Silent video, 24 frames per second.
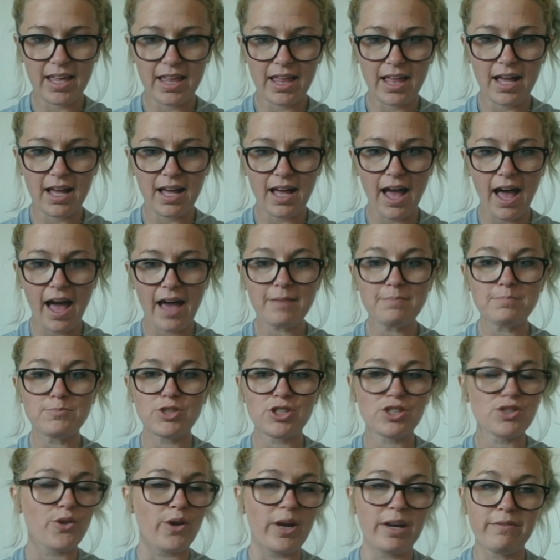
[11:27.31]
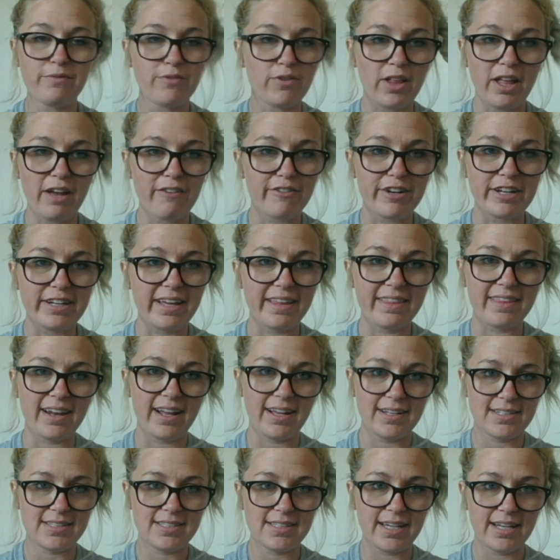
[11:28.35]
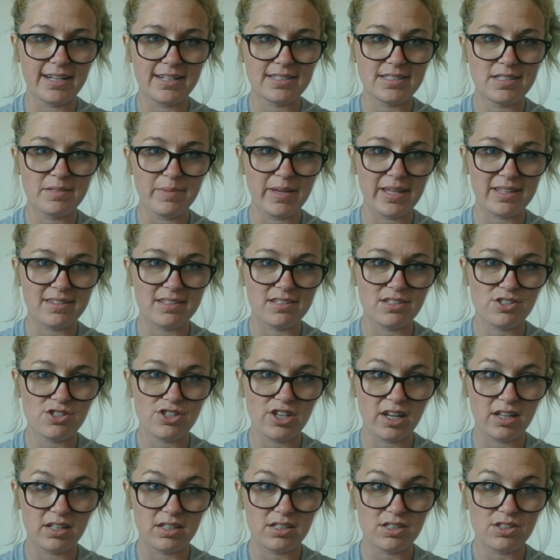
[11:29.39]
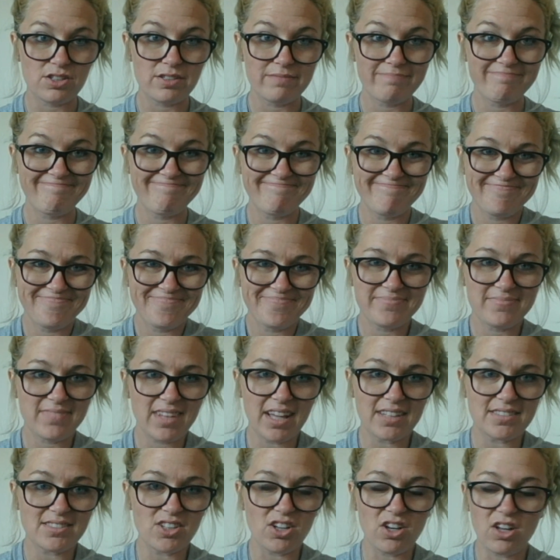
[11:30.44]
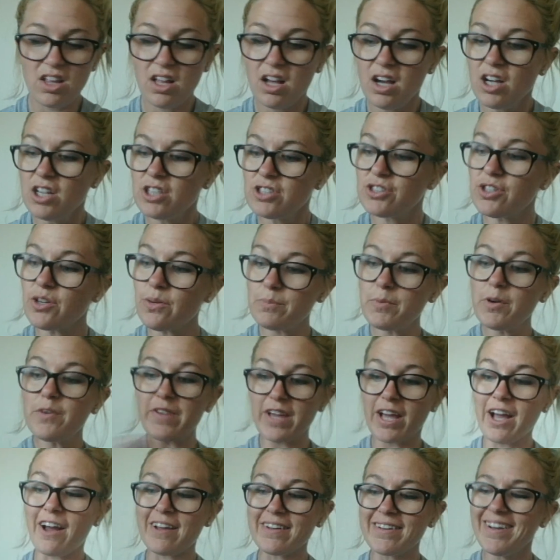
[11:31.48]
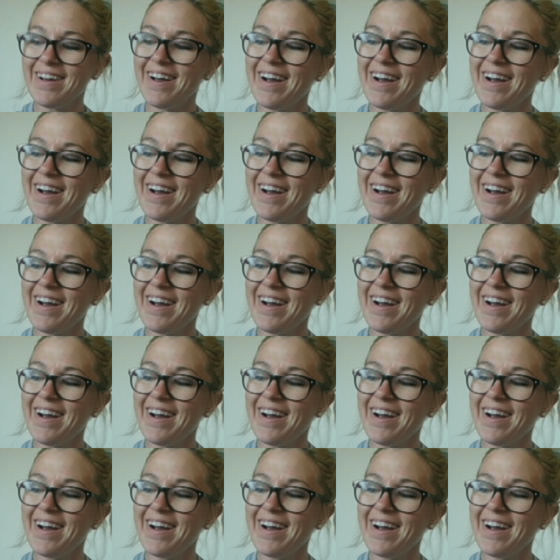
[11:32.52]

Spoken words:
I'm just grateful every day that I decided to make this change. That's all. So moving on.